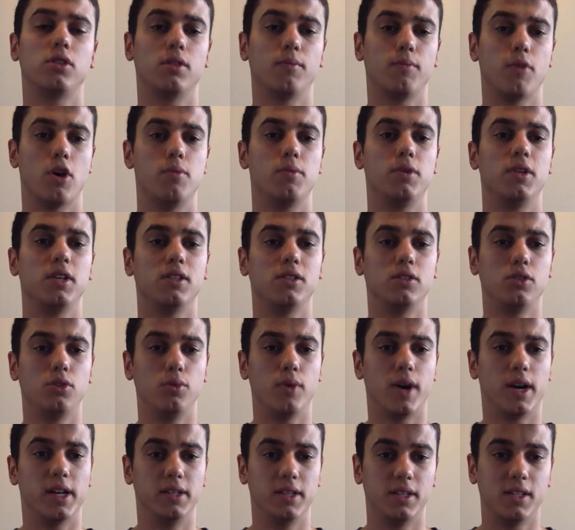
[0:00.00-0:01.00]
at the moment is
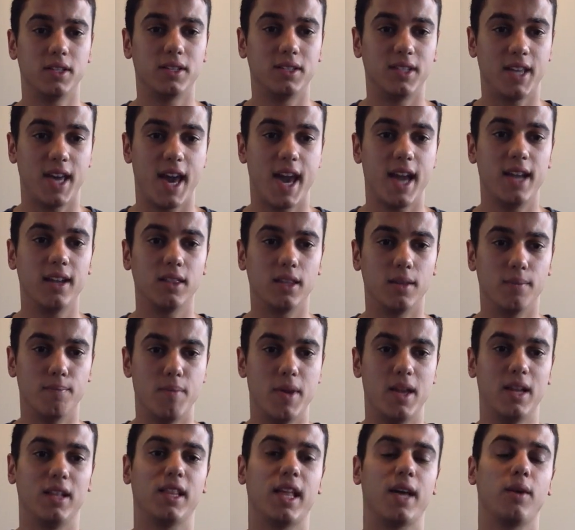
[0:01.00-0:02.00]
to understand the
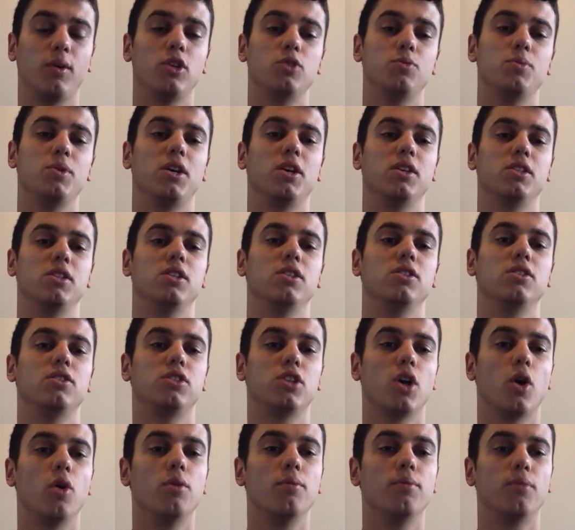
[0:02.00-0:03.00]
meta language because it is
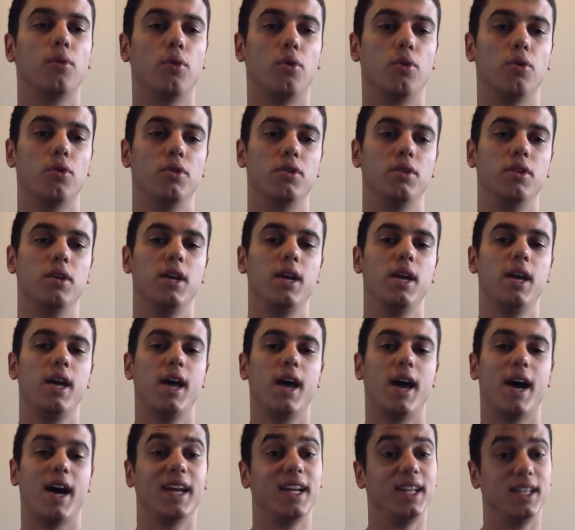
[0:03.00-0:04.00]
so important
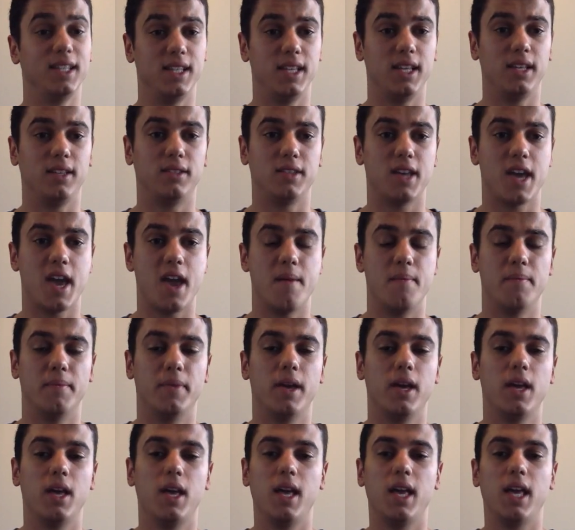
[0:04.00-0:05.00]
in the exam.
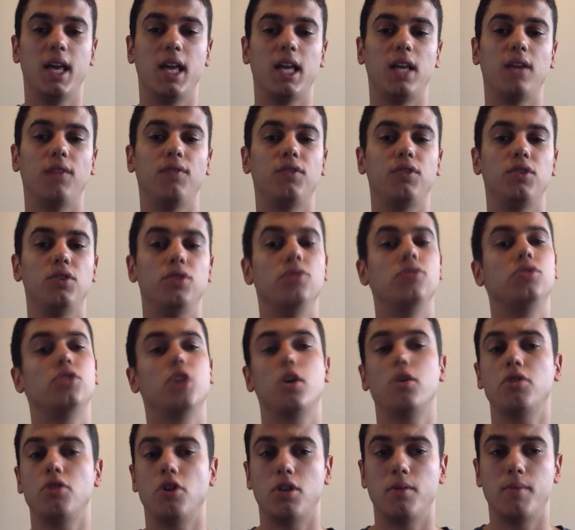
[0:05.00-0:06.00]
If you
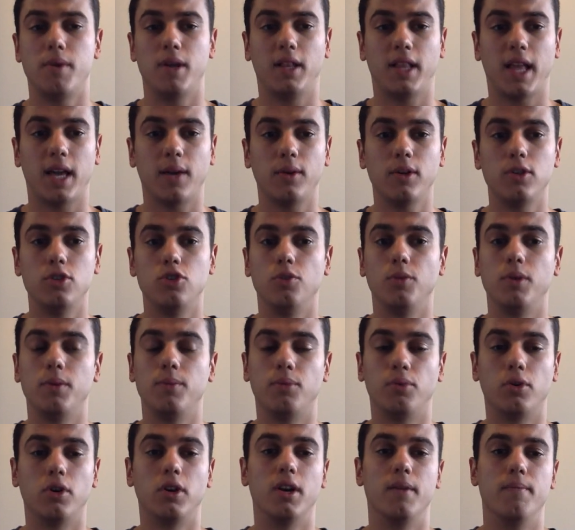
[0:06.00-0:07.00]
don't know the meta language, you'll be
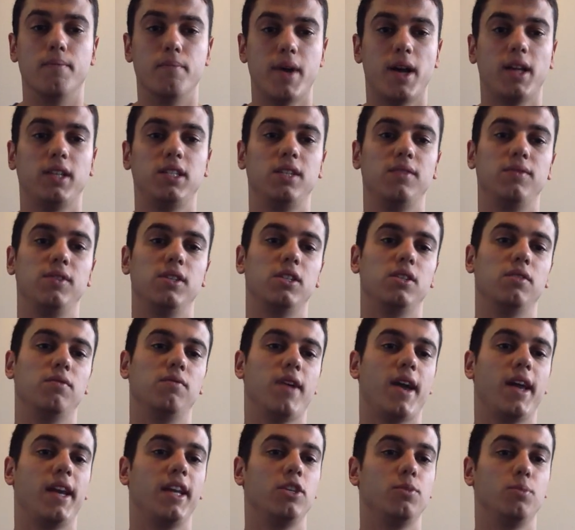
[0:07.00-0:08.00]
put at a massive
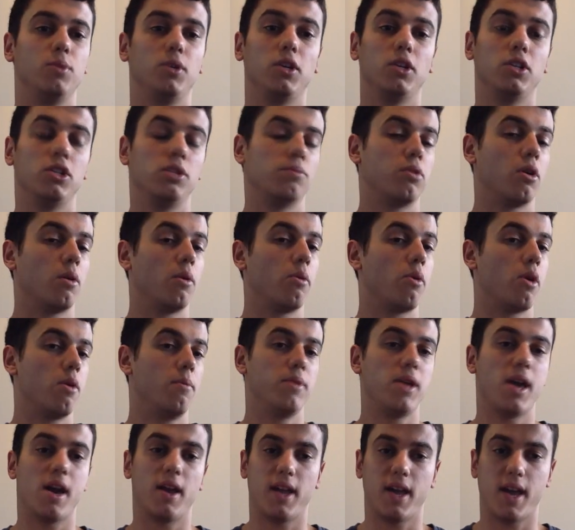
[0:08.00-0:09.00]
disadvantage because you probably won't
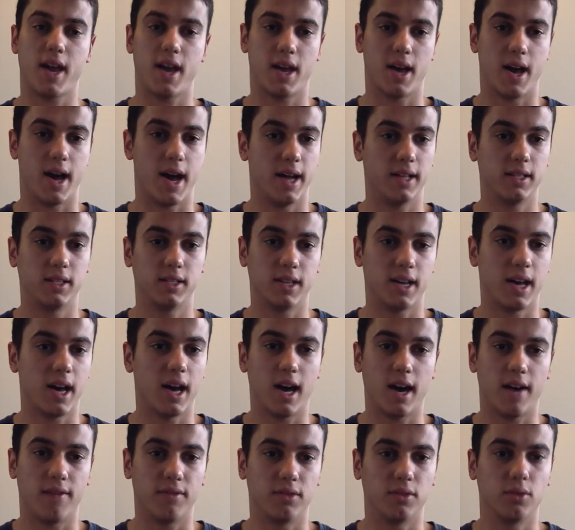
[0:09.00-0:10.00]
be able to answer
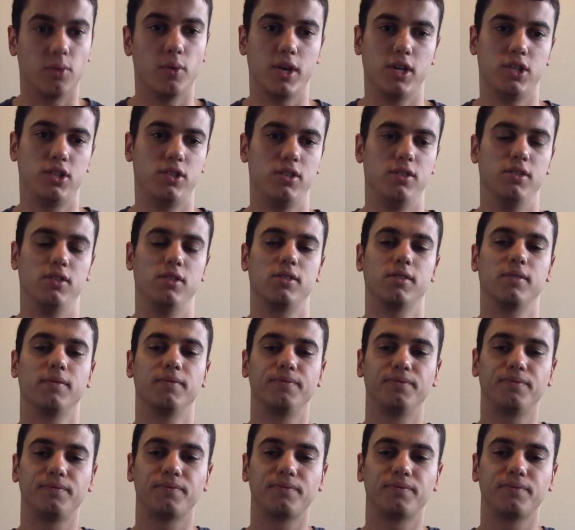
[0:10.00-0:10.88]
half the questions.